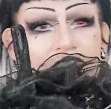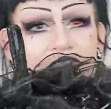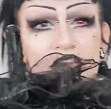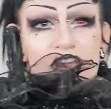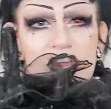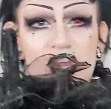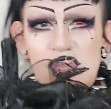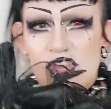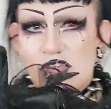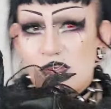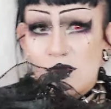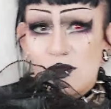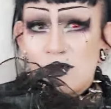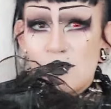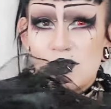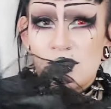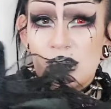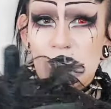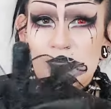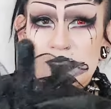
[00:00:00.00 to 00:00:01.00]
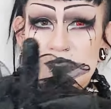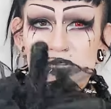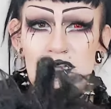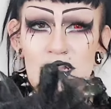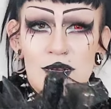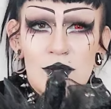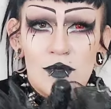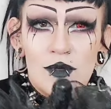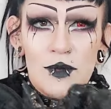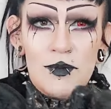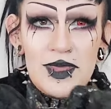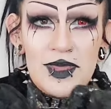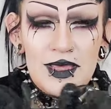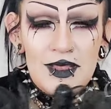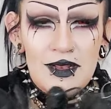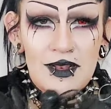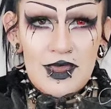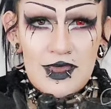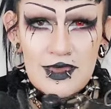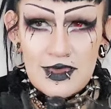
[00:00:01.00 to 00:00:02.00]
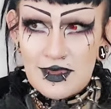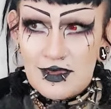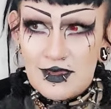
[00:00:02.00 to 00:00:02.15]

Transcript: huge, because I didn't want to be like,